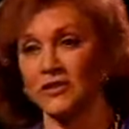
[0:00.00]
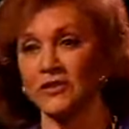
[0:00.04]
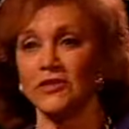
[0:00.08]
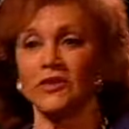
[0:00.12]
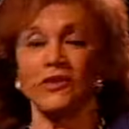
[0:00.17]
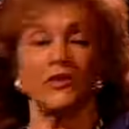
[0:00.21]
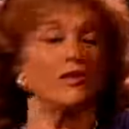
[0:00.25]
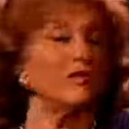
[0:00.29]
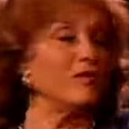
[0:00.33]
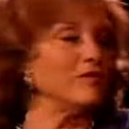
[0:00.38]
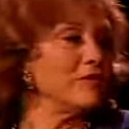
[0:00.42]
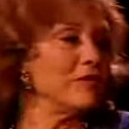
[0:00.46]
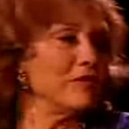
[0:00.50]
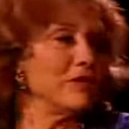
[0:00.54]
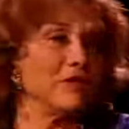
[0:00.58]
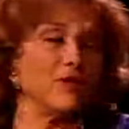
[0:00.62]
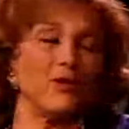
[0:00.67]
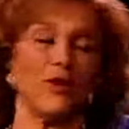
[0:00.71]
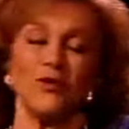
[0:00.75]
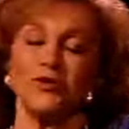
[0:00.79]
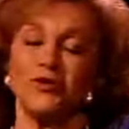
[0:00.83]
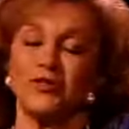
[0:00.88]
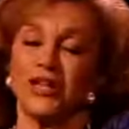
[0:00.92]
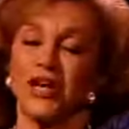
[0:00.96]
in
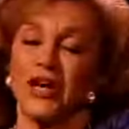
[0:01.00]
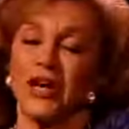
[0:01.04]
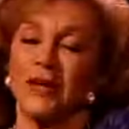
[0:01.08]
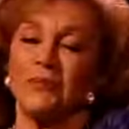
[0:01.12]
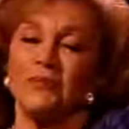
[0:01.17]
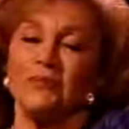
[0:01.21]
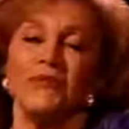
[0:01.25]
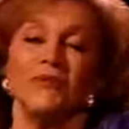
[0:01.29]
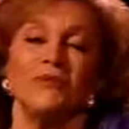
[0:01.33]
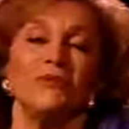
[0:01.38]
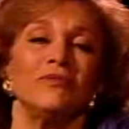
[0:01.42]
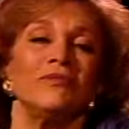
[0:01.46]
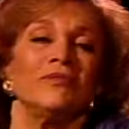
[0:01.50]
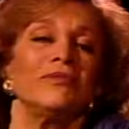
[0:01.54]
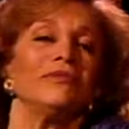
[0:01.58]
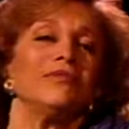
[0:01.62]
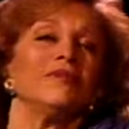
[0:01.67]
no time you